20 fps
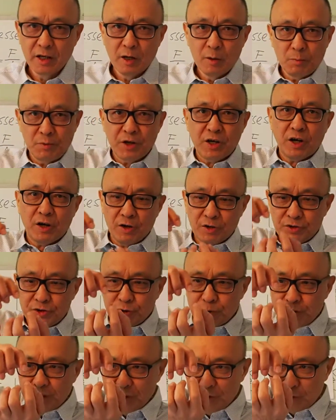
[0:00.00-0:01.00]
because
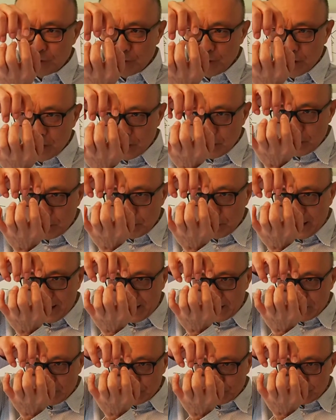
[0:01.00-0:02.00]
you need to
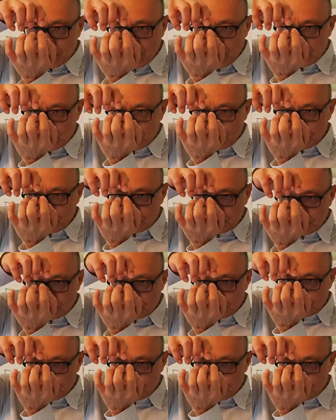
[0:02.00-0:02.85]
make those atoms to